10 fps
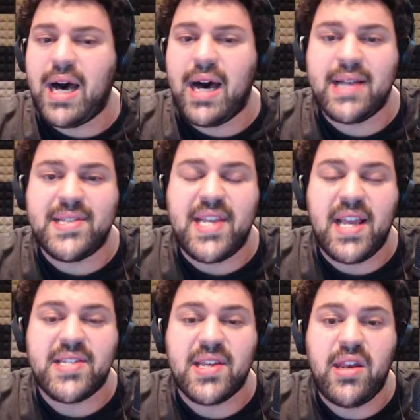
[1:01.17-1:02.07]

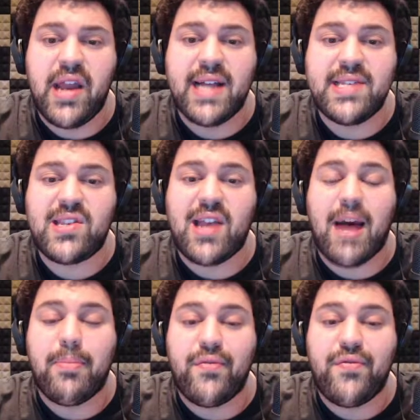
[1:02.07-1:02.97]
season
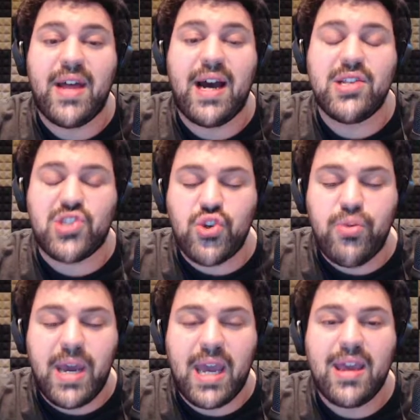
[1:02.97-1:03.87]
nonstop,
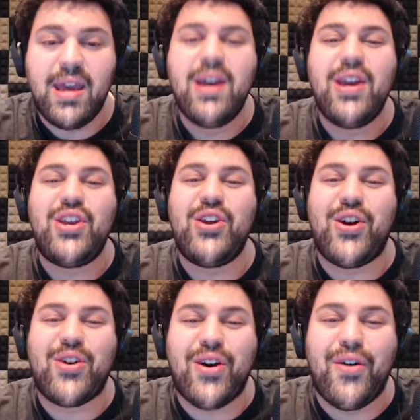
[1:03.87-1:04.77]
assuming you
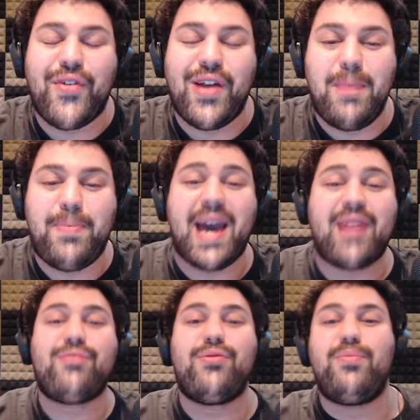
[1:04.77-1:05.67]
don't go for any
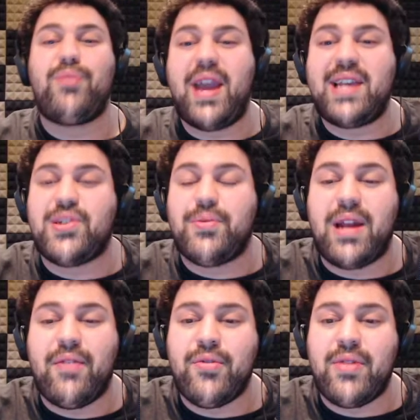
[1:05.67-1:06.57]
bathroom breaks or
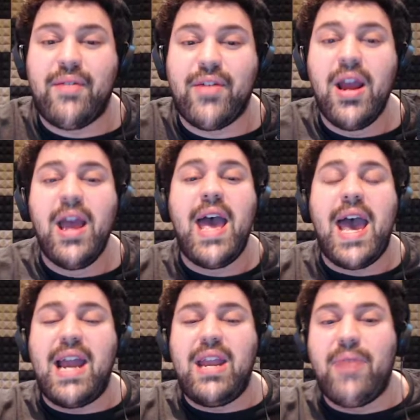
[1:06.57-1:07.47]
whatever.
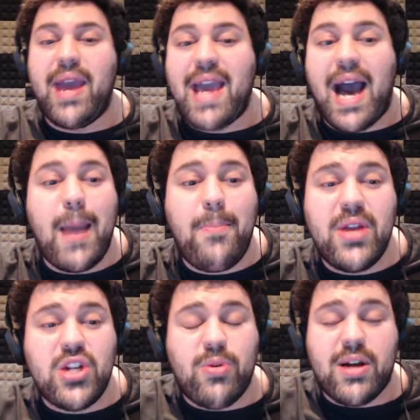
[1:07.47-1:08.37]
Anyway, I
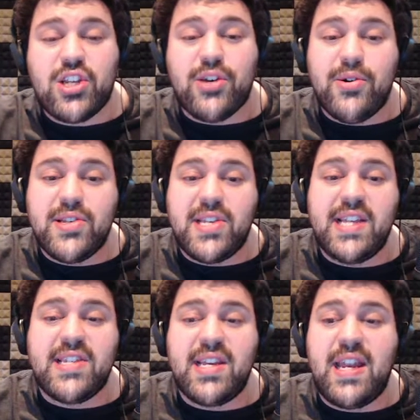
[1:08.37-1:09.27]
binge watched the whole
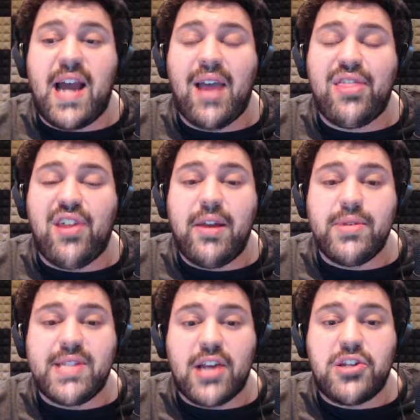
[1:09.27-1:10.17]
season. I thought it
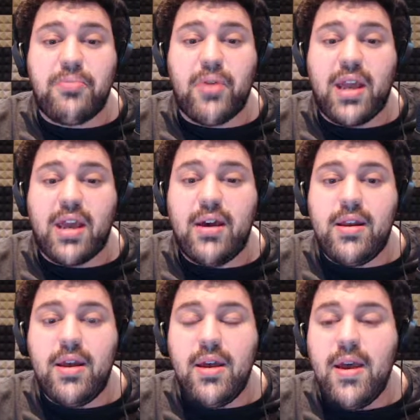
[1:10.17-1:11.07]
was actually pretty good.
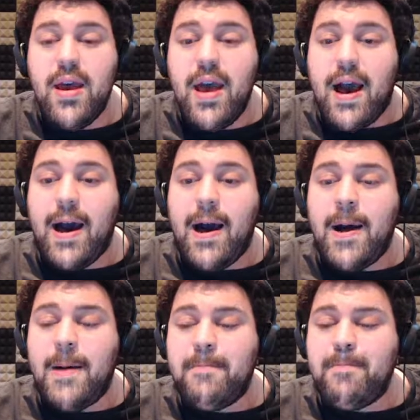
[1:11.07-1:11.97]

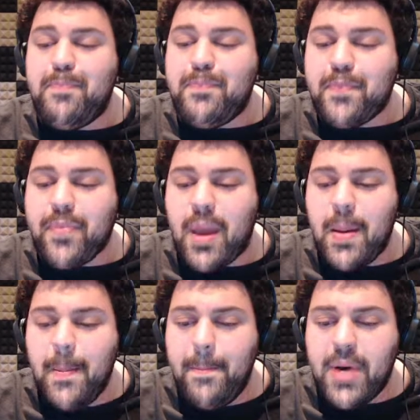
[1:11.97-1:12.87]

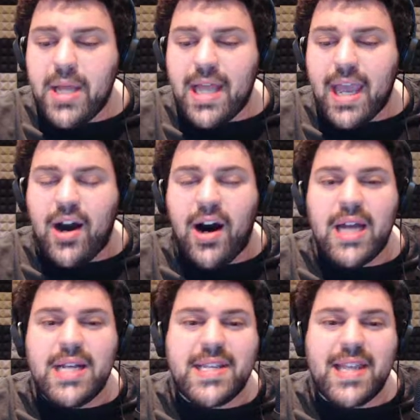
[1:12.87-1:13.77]
But like
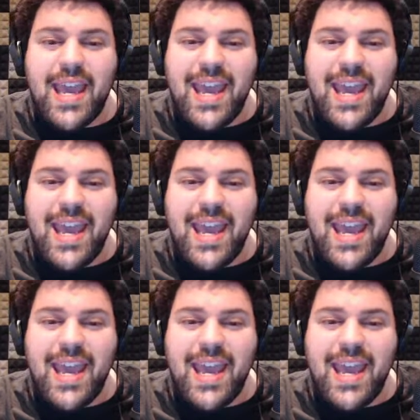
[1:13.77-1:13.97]
honestly,